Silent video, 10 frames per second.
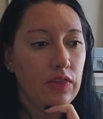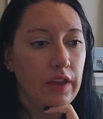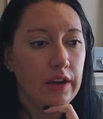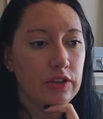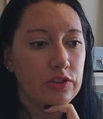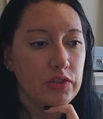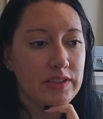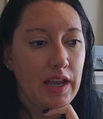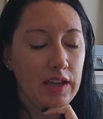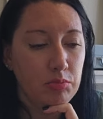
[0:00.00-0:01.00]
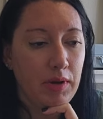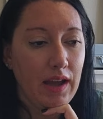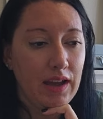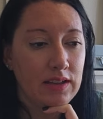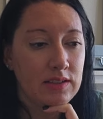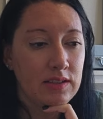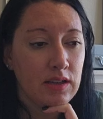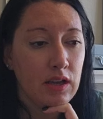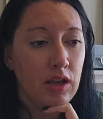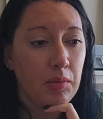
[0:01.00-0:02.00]
There's 10 bags,
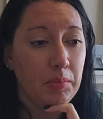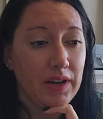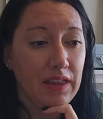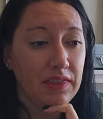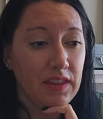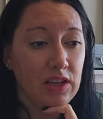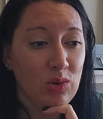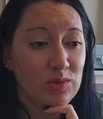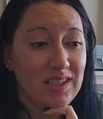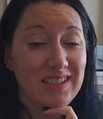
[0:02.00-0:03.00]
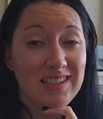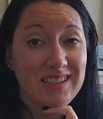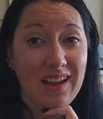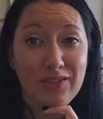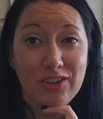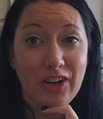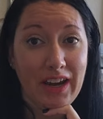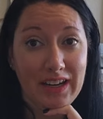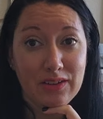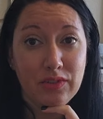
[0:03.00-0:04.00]
but I think only seven or
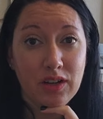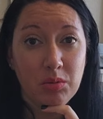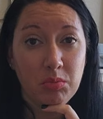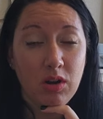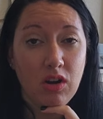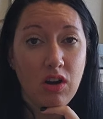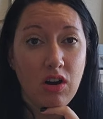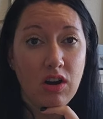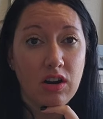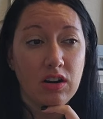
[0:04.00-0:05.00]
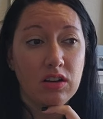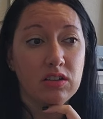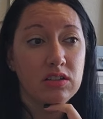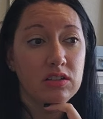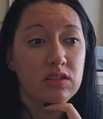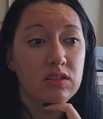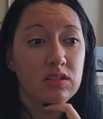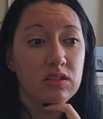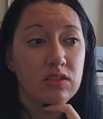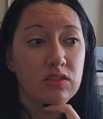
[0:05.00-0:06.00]
eight of them are
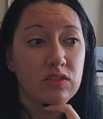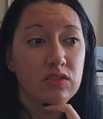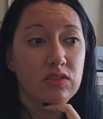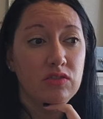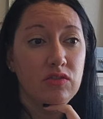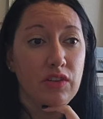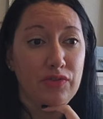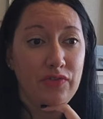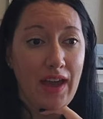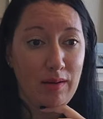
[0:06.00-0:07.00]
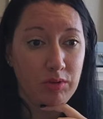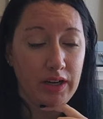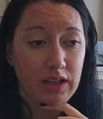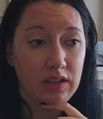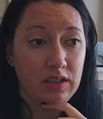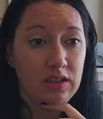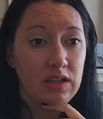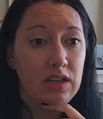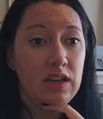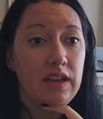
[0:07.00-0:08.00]
the fabric.
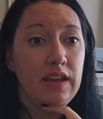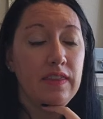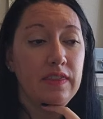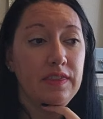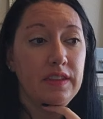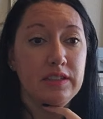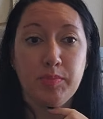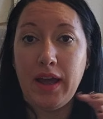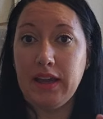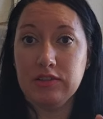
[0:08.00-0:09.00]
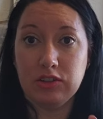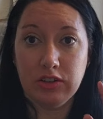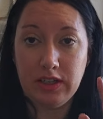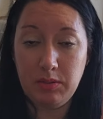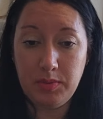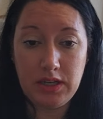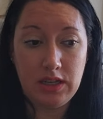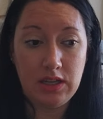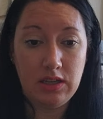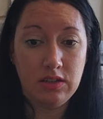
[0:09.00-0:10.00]
These bags are gonna
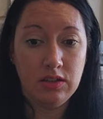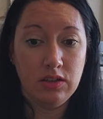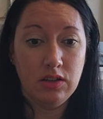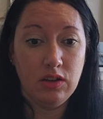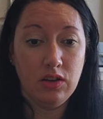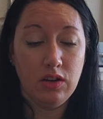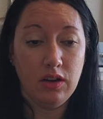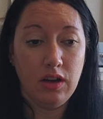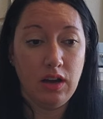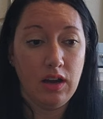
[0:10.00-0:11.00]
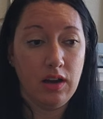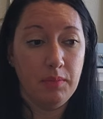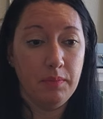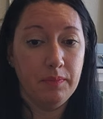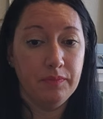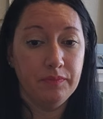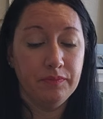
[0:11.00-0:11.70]
be um,